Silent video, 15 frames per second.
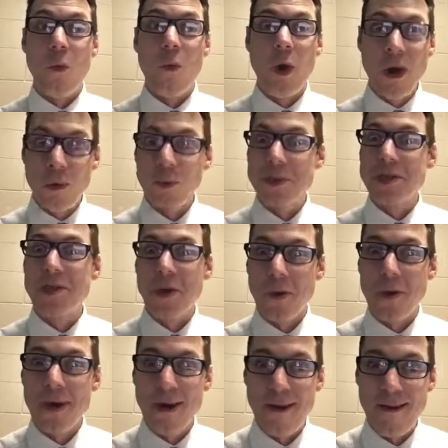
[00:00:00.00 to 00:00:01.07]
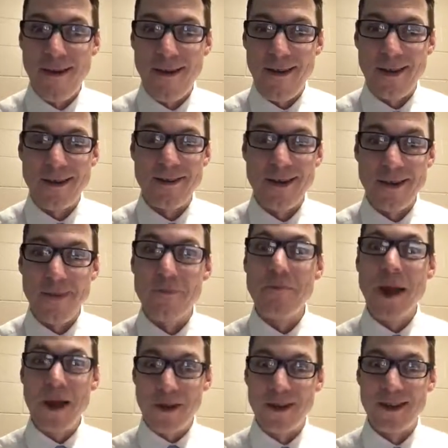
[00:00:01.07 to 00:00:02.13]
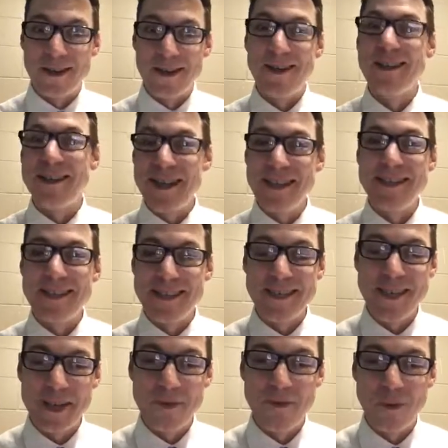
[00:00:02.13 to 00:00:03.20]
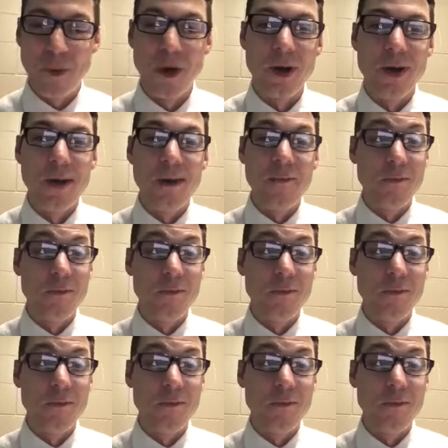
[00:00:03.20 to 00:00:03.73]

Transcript: What was going on in America in 1894?